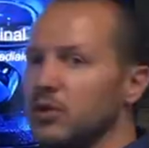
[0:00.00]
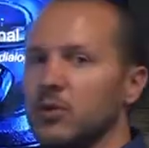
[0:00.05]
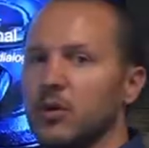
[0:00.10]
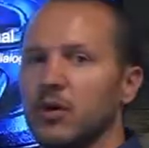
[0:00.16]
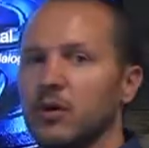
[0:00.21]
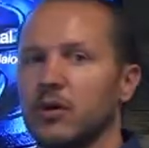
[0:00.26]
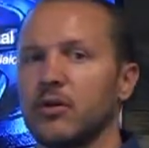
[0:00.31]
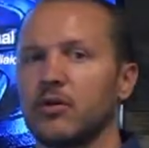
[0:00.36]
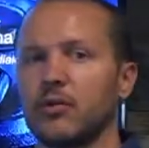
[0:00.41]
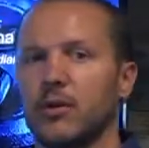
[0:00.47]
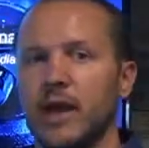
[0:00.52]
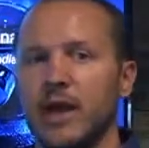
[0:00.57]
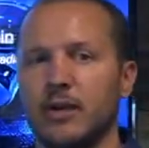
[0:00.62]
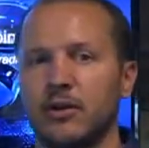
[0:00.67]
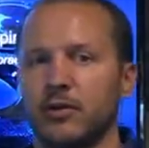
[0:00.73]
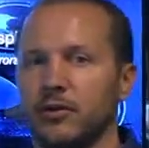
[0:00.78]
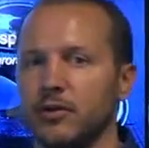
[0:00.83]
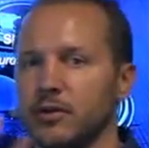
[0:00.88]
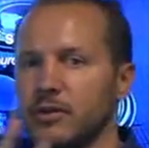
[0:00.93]
2 or
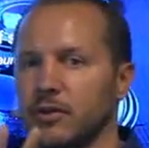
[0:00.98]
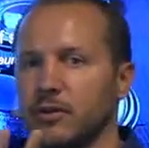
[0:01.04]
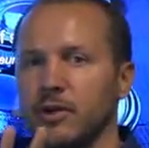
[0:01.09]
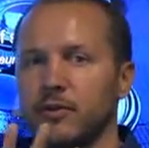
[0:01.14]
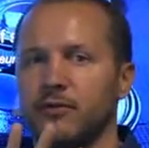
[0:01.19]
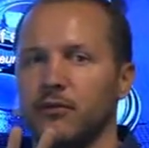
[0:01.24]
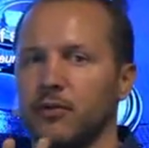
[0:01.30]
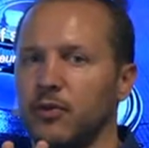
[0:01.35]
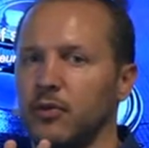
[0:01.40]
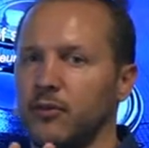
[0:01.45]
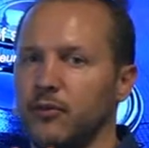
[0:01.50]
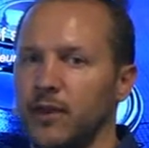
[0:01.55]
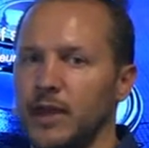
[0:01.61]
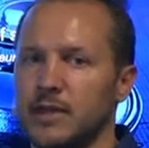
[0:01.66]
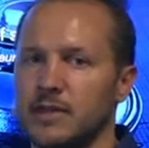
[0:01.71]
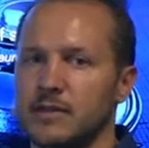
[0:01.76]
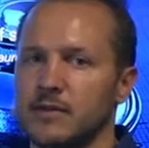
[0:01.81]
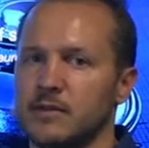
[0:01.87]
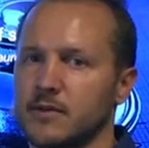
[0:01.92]
greater. There's only 4
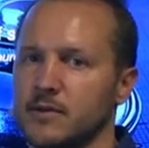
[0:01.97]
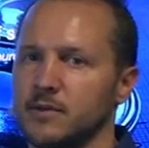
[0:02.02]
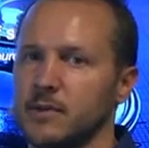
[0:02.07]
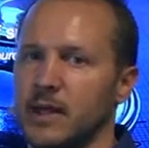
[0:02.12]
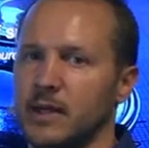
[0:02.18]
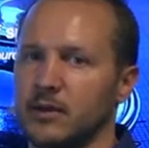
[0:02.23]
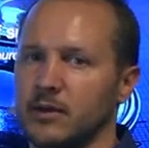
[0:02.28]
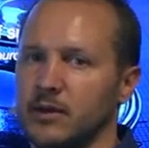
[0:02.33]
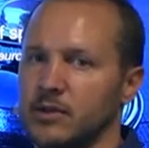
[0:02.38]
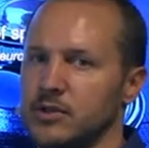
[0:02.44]
phases of spinal